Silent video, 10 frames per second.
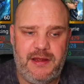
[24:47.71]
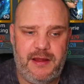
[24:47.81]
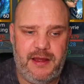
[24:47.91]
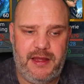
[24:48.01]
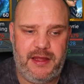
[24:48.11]

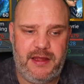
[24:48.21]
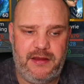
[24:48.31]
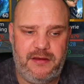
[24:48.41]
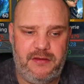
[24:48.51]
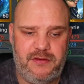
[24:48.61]

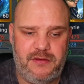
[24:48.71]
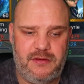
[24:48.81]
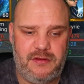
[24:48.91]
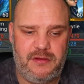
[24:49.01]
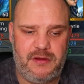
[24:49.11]
and
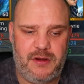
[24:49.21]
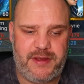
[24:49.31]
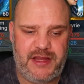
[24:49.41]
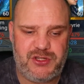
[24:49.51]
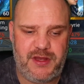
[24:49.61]
I'll
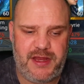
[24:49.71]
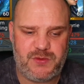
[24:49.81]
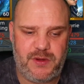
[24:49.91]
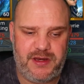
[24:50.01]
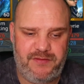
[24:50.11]
catch you in the next
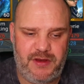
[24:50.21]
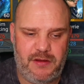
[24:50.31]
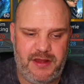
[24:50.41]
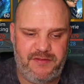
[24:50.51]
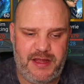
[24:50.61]
one. If you
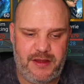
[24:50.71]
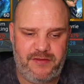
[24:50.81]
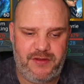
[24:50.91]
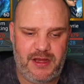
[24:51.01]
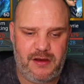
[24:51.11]
like the video,
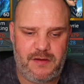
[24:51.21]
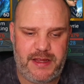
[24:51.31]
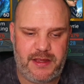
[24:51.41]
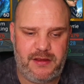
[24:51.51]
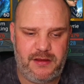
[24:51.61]
give it a
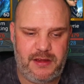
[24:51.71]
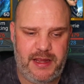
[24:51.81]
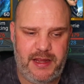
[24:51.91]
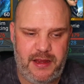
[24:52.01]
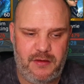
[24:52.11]
like,
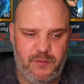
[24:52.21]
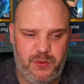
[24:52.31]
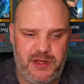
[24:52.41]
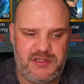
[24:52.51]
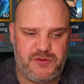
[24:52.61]
and
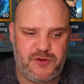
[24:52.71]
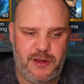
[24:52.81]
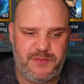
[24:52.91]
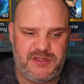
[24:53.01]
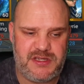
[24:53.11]
please
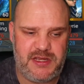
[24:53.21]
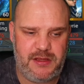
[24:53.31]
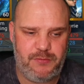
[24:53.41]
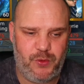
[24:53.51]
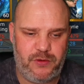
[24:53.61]
subscribe to
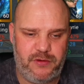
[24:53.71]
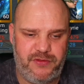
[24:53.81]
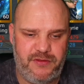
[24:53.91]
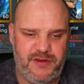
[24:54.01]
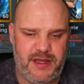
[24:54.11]
see more of
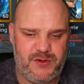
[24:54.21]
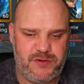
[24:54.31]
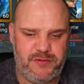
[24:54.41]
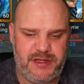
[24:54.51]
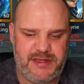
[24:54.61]
the videos I
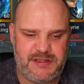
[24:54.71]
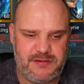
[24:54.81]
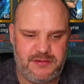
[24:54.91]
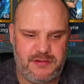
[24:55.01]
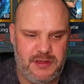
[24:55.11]
release.
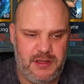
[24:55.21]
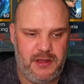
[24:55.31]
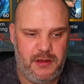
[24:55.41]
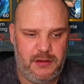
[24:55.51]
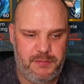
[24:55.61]

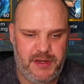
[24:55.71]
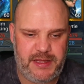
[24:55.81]
Bye.